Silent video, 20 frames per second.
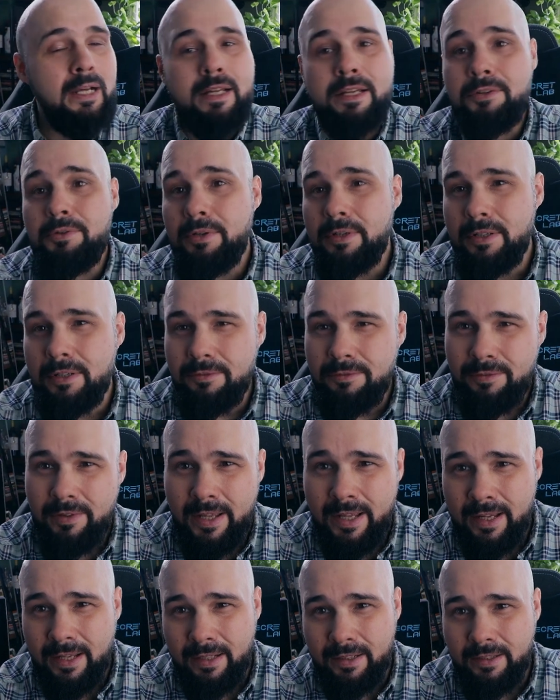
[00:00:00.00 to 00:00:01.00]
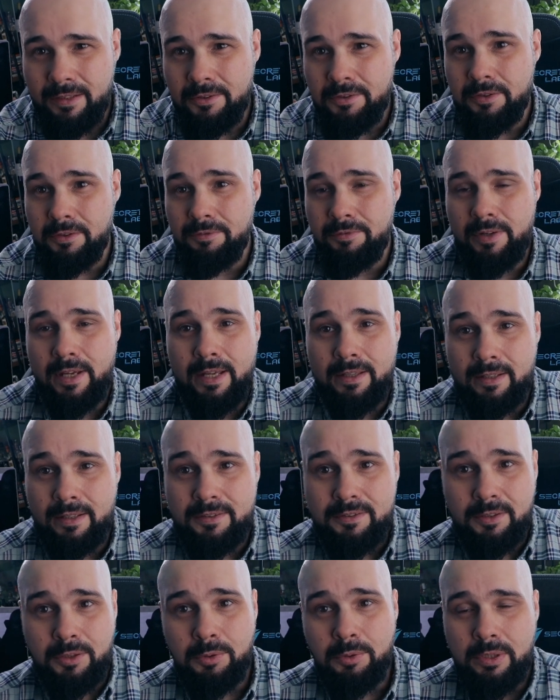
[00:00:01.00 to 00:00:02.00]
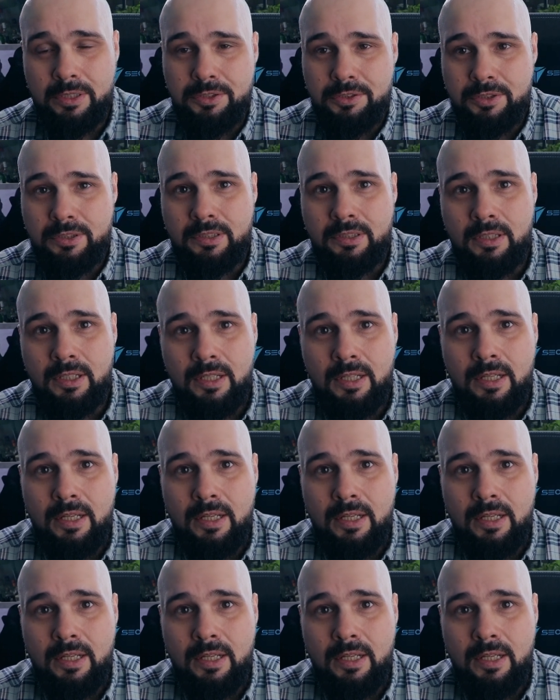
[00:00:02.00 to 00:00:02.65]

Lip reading: Can you hear the fan? Can you hear the fan? That's the question.